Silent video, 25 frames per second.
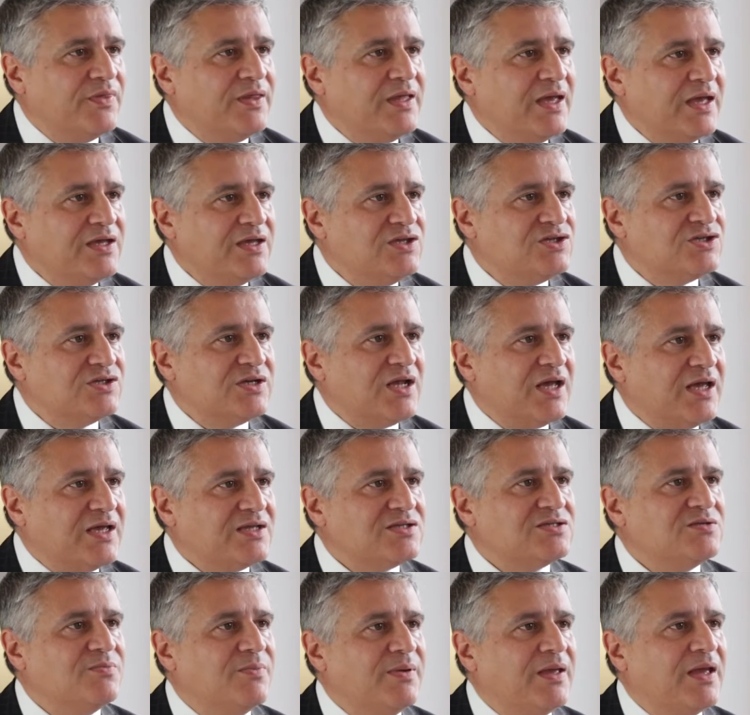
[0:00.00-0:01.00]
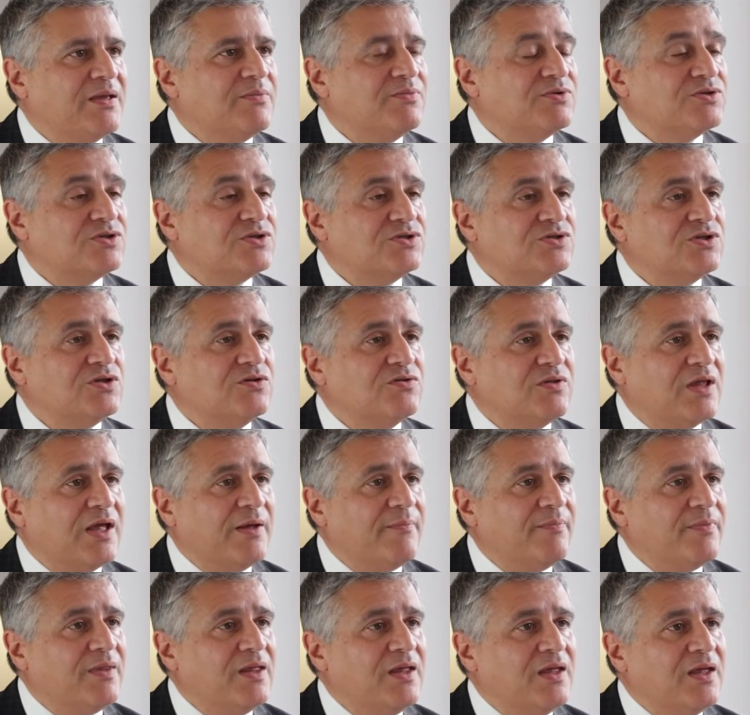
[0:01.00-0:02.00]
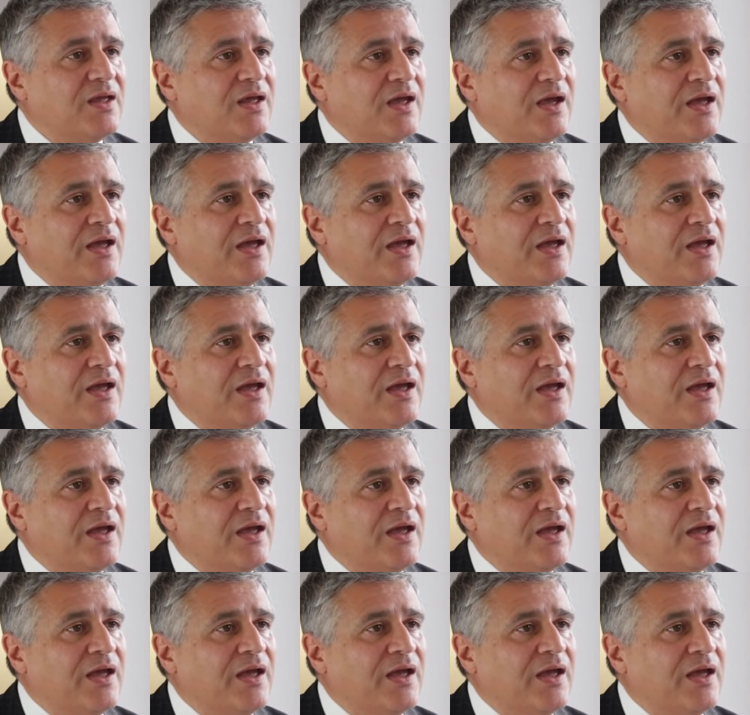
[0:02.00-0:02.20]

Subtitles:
and the agent has to be able to do that.